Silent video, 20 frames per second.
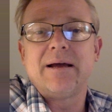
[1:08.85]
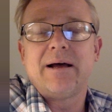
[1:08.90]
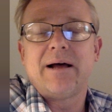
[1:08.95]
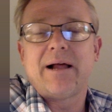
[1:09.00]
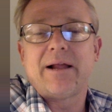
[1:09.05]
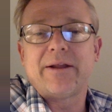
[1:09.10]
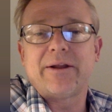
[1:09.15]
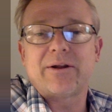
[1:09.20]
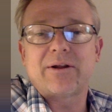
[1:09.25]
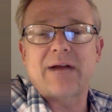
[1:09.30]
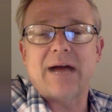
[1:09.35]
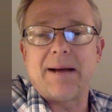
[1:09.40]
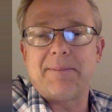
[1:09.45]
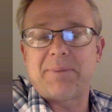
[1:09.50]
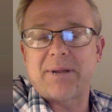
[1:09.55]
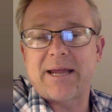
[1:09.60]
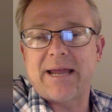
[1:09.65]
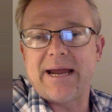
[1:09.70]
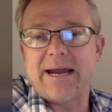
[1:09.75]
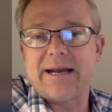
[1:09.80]
a little
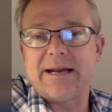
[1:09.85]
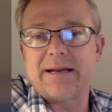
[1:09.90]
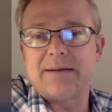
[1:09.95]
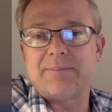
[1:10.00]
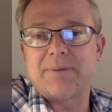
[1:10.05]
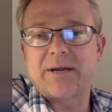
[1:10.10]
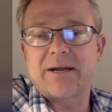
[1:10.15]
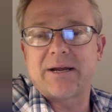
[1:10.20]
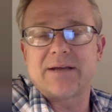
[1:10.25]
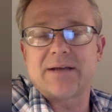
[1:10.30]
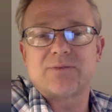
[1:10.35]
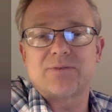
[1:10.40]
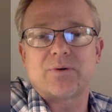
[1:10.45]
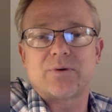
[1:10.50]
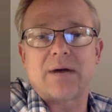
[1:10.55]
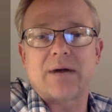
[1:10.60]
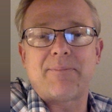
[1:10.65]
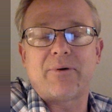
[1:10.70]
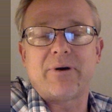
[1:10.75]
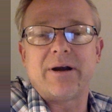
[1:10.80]
complicated because we're
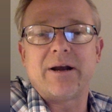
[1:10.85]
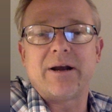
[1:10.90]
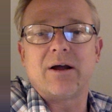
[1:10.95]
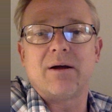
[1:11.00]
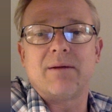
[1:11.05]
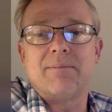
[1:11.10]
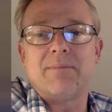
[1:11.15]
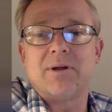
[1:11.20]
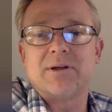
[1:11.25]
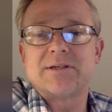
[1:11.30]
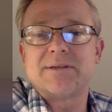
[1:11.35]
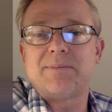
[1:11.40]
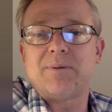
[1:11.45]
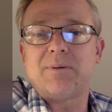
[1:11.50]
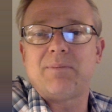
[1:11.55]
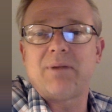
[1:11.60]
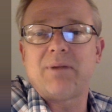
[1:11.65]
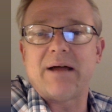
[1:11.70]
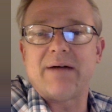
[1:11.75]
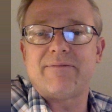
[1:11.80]
operating on multiple
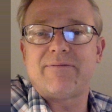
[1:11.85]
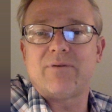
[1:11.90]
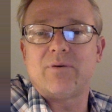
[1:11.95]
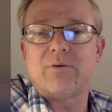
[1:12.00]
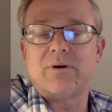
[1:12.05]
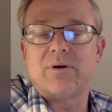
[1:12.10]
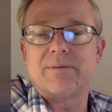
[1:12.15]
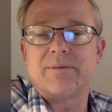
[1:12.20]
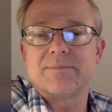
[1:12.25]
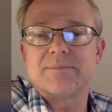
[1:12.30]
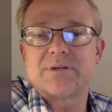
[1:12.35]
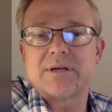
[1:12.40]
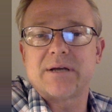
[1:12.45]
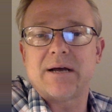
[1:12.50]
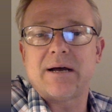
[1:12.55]
platforms,